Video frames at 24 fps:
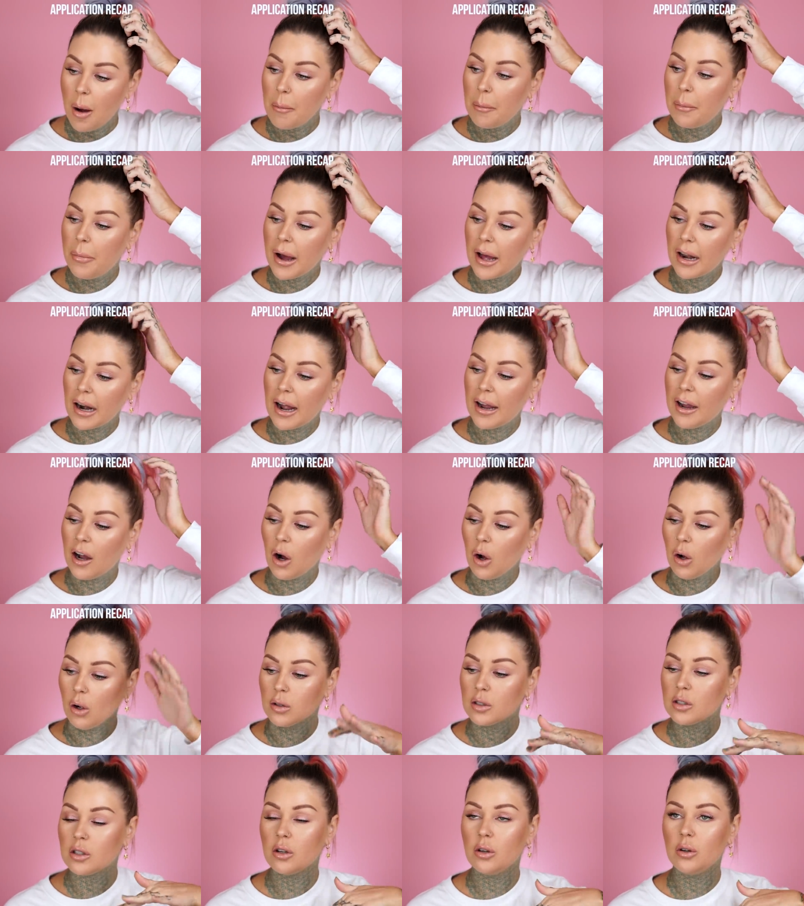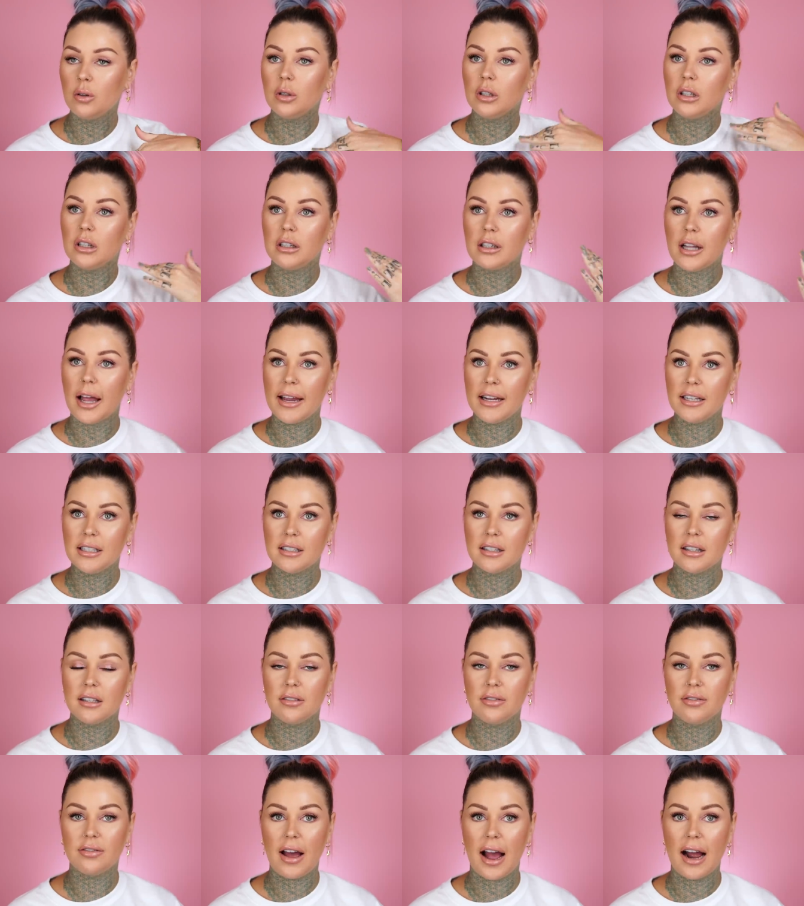but I also liked
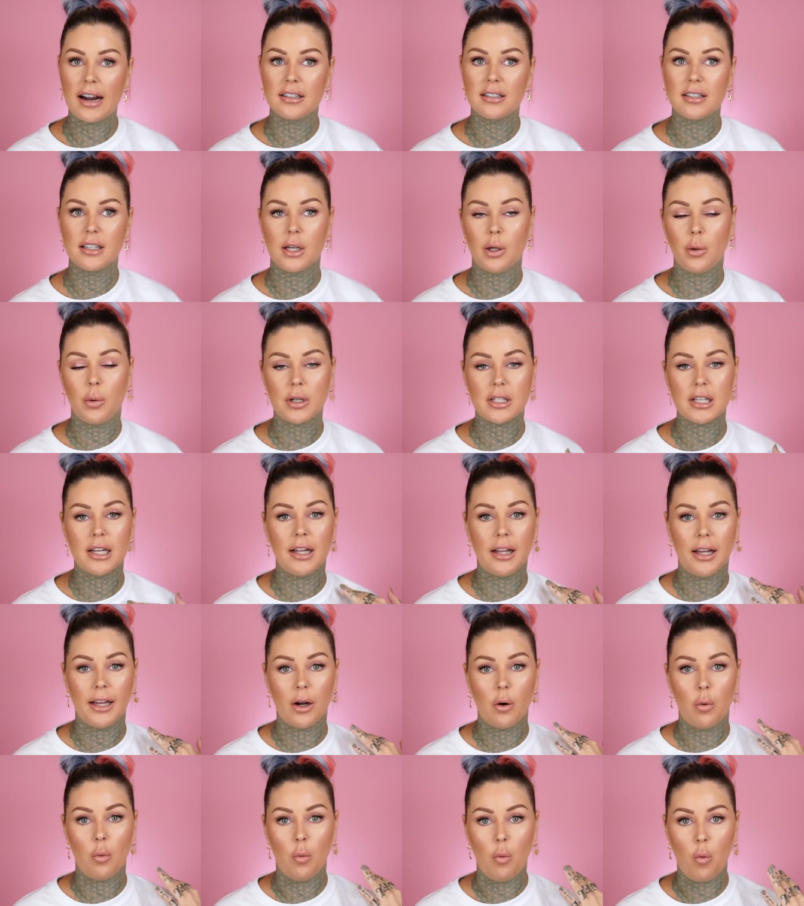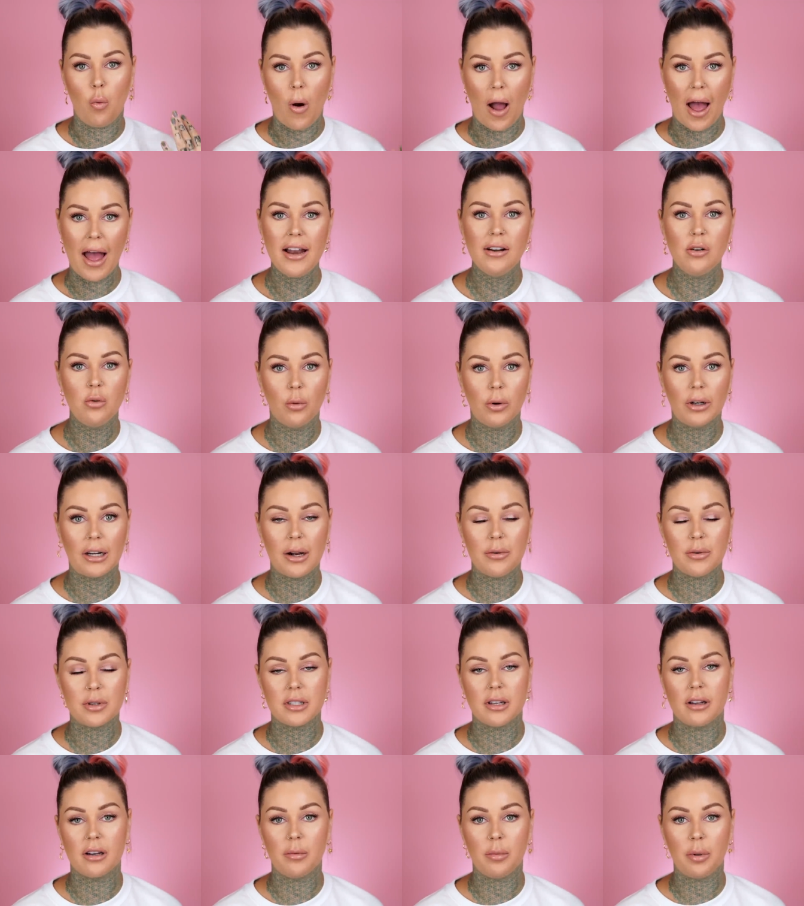the fact that it wasn't like wet when I
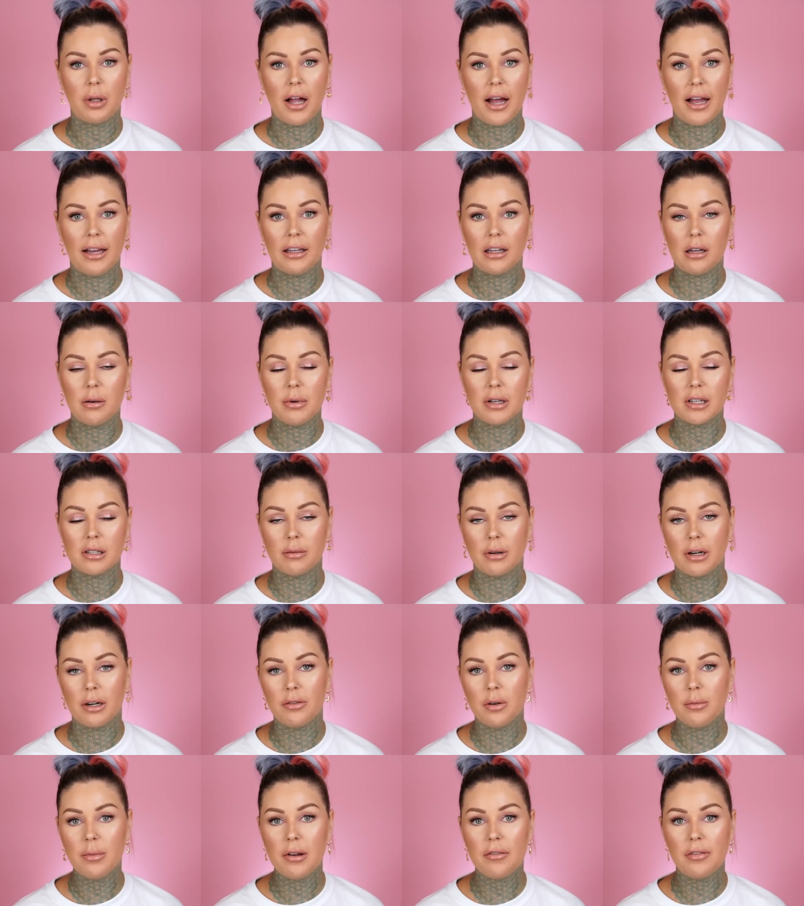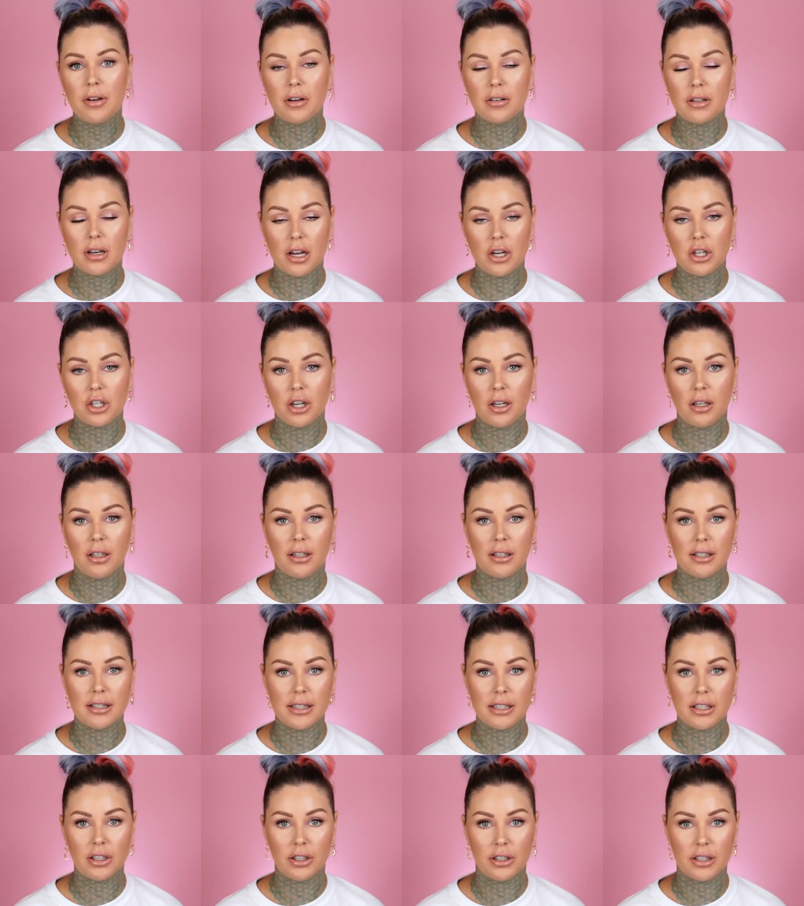was done applying it, because whenever my foundation and
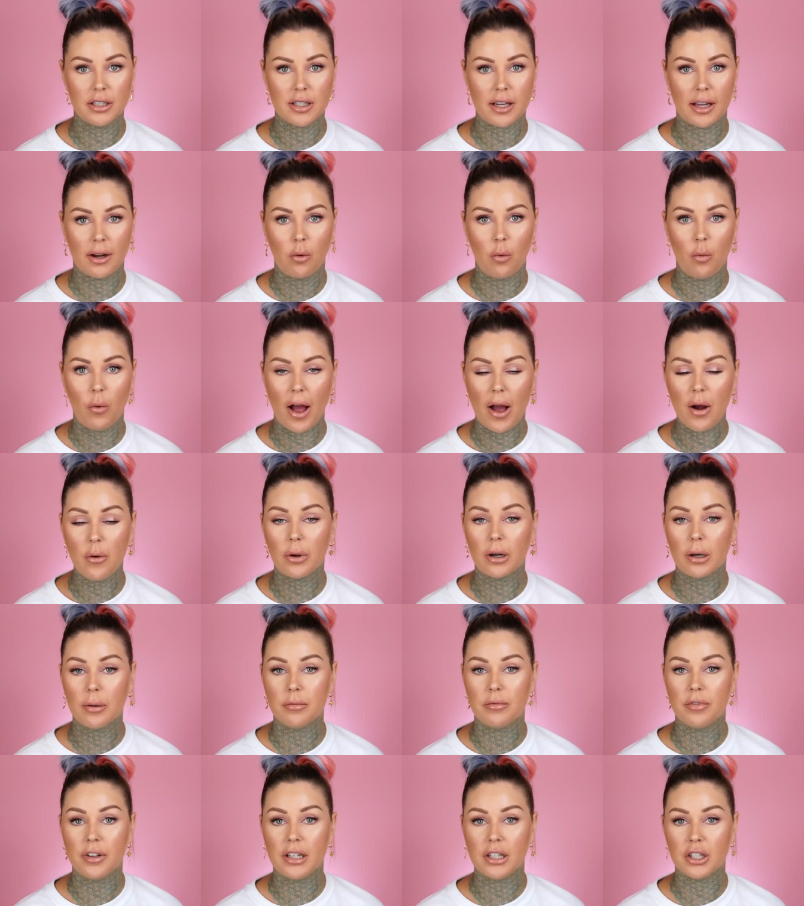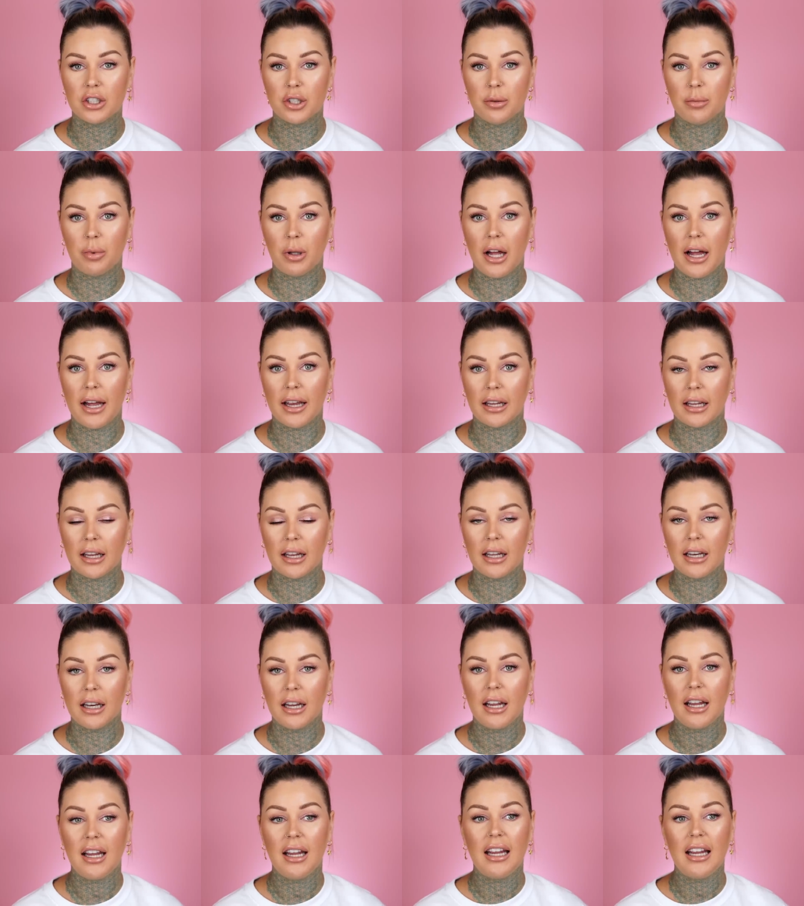concealer is like wet when I'm finished applying it,